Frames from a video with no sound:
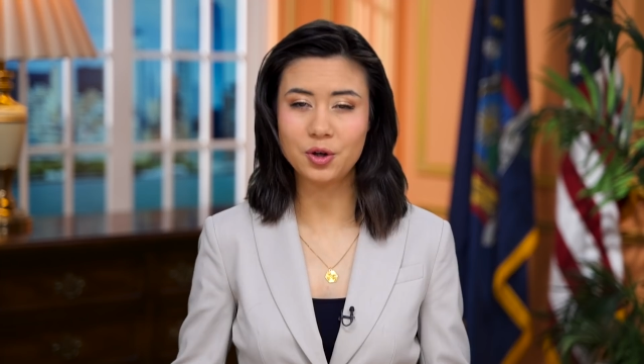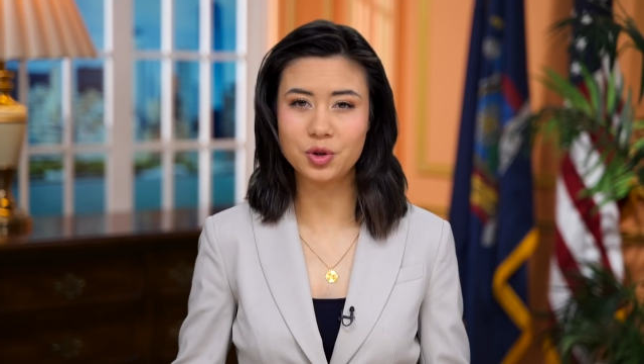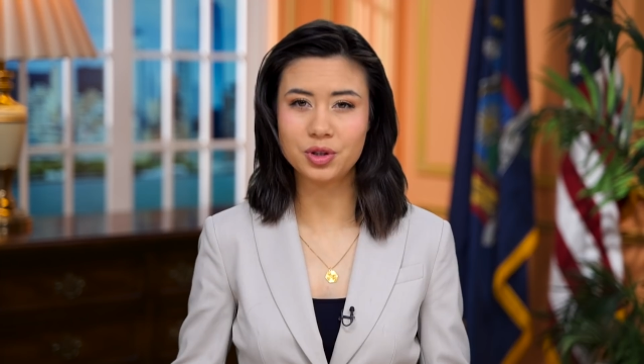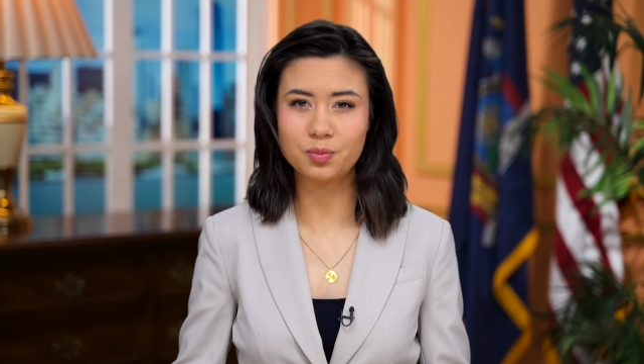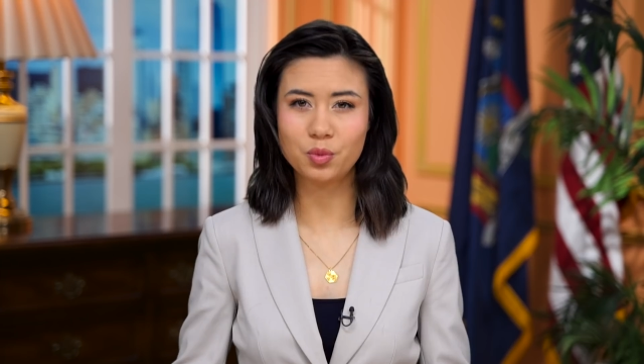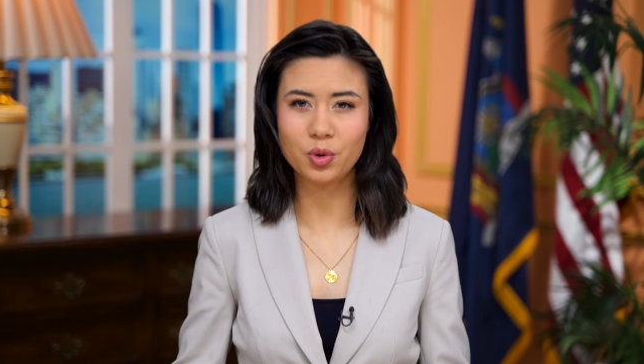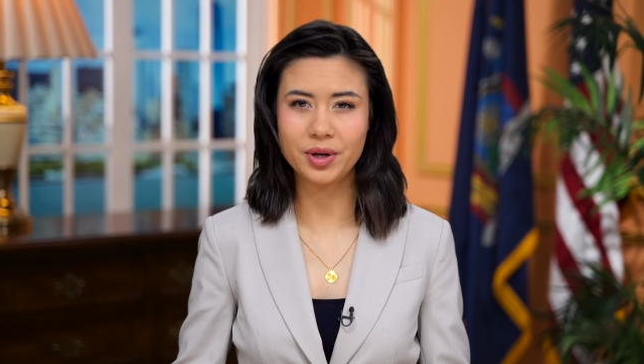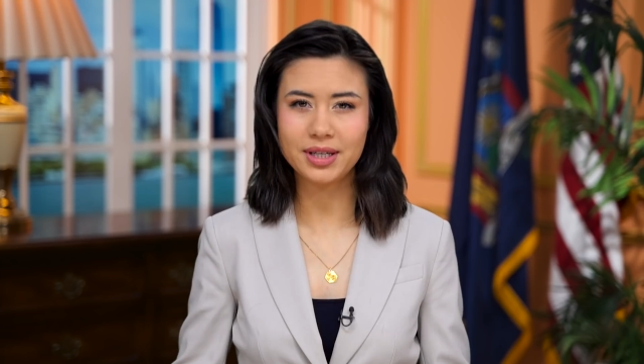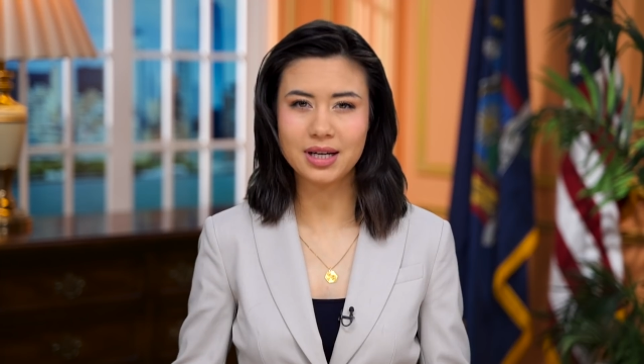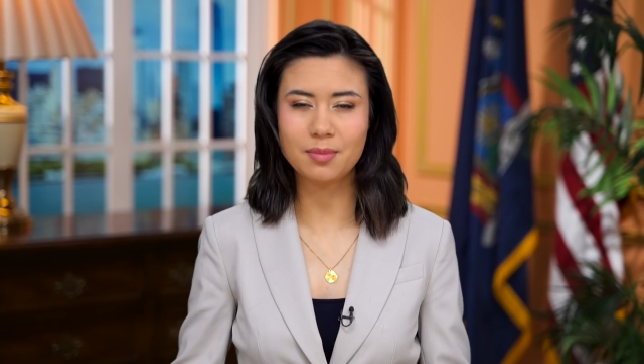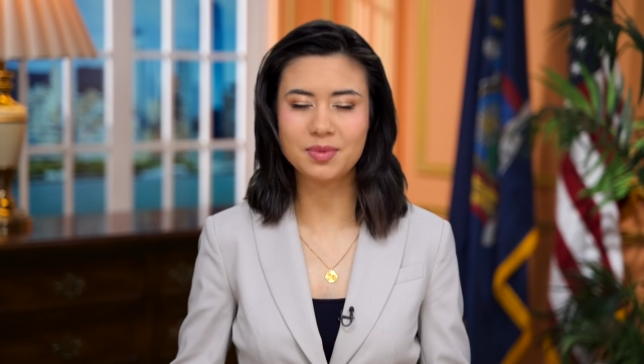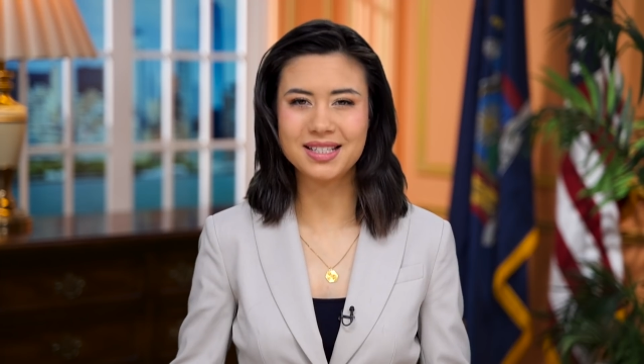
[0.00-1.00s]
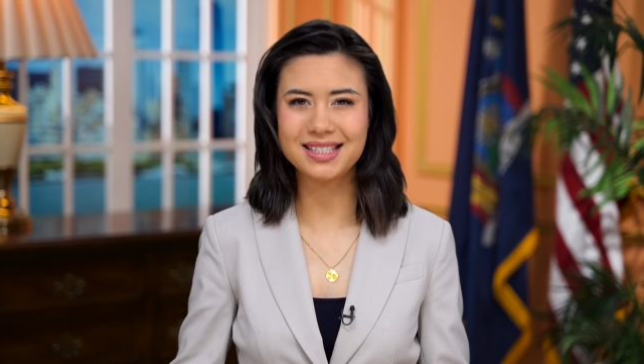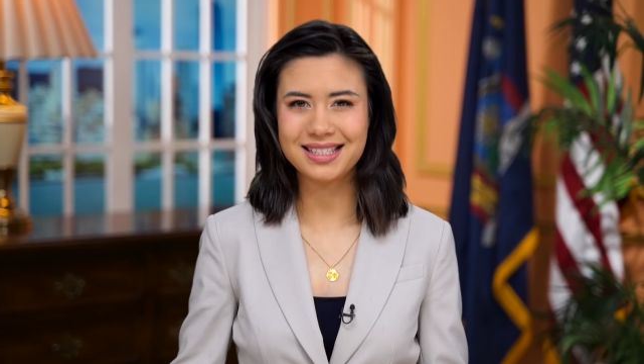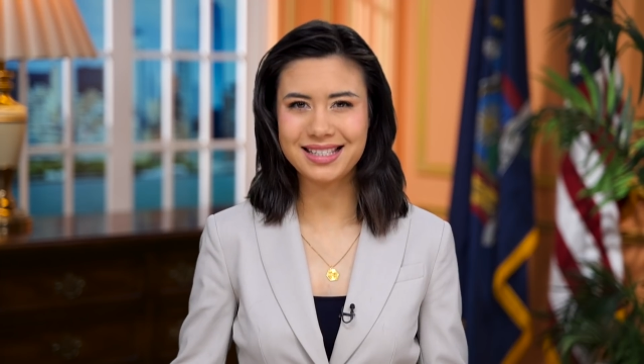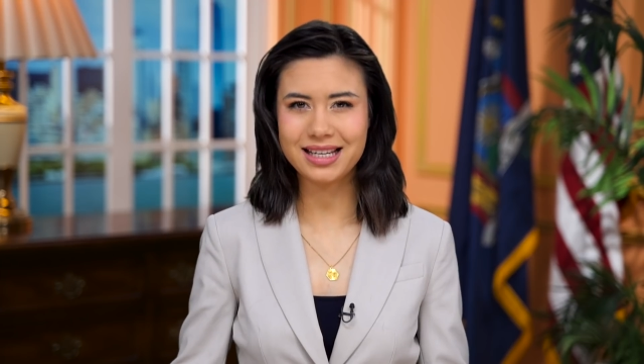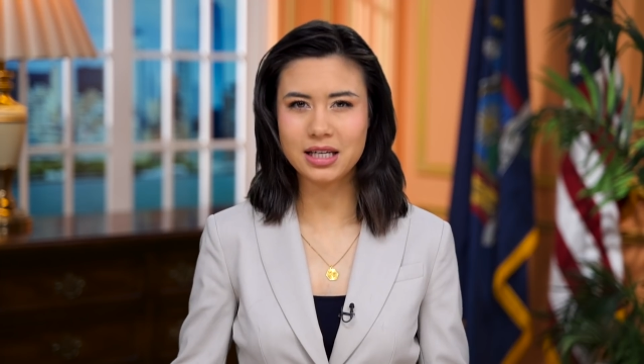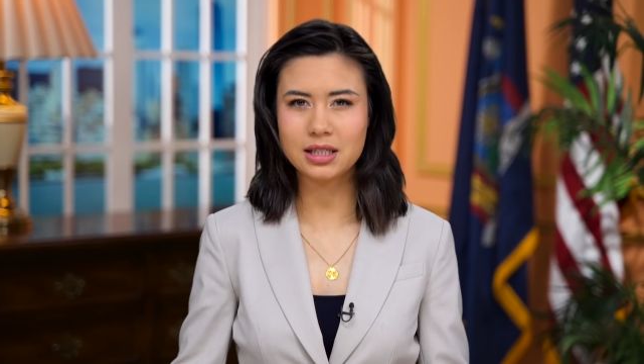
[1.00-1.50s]
to appoint up to
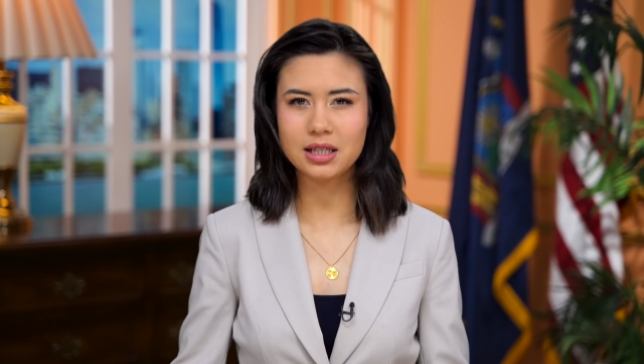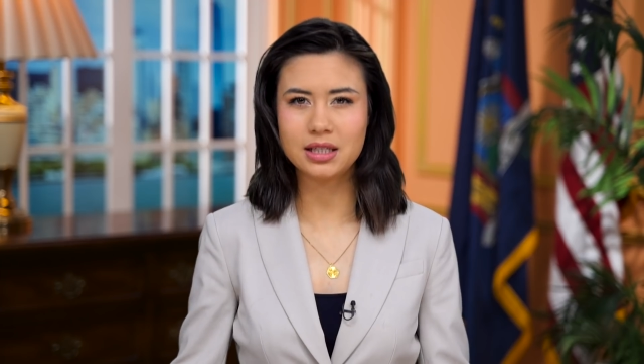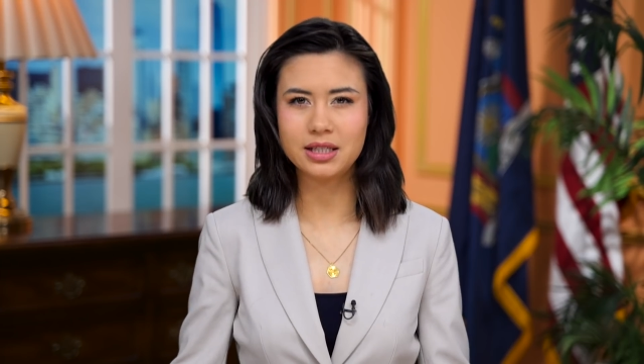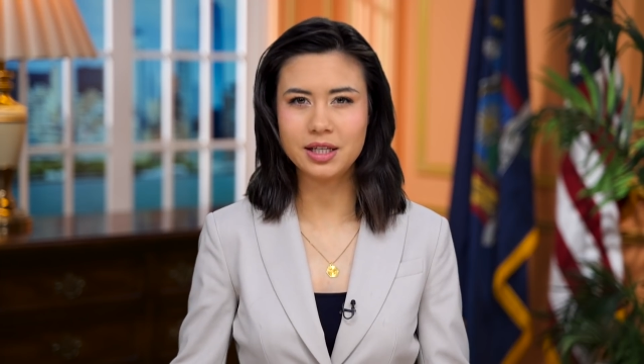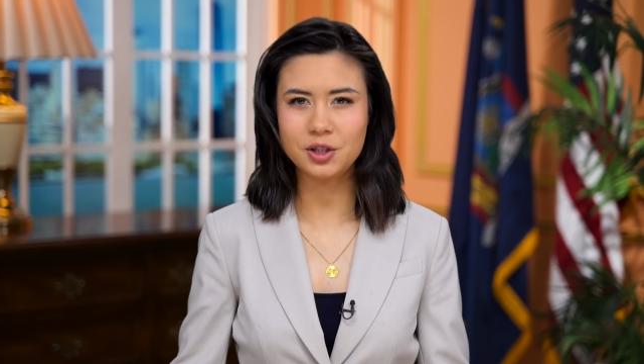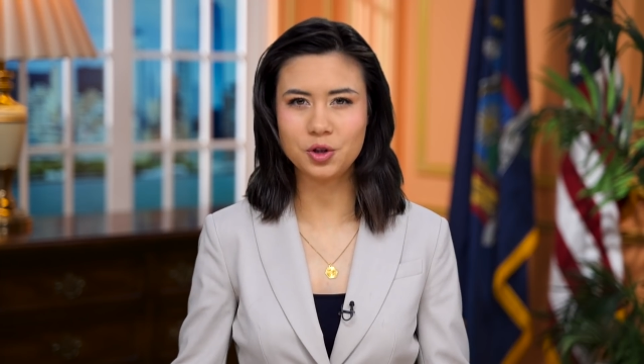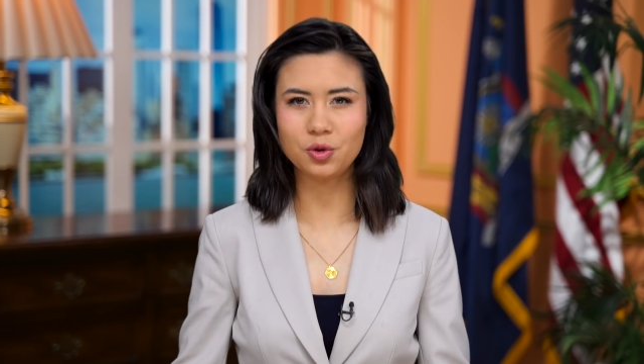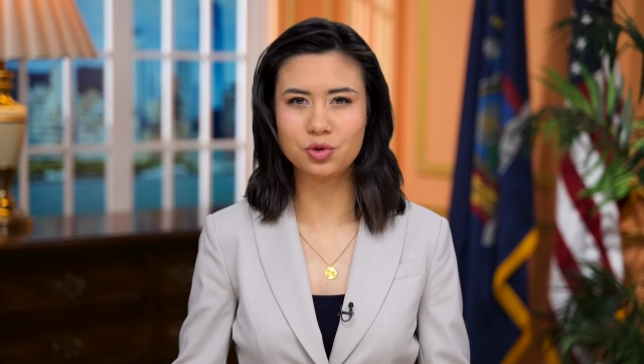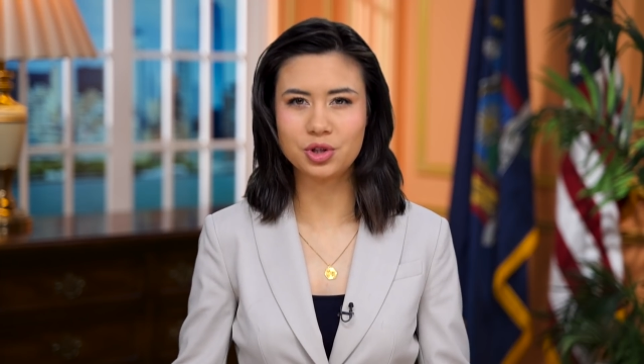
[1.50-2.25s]
6 additional